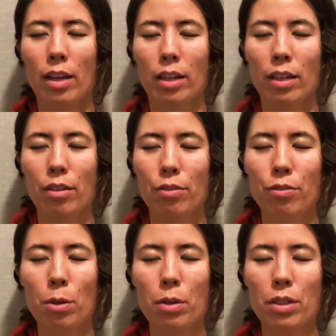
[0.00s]
kind of
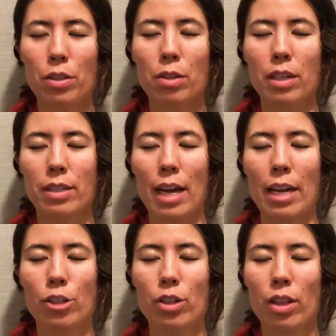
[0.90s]
focus your
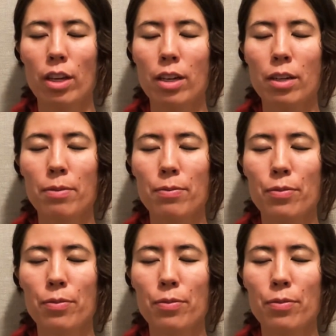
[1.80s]
attention there.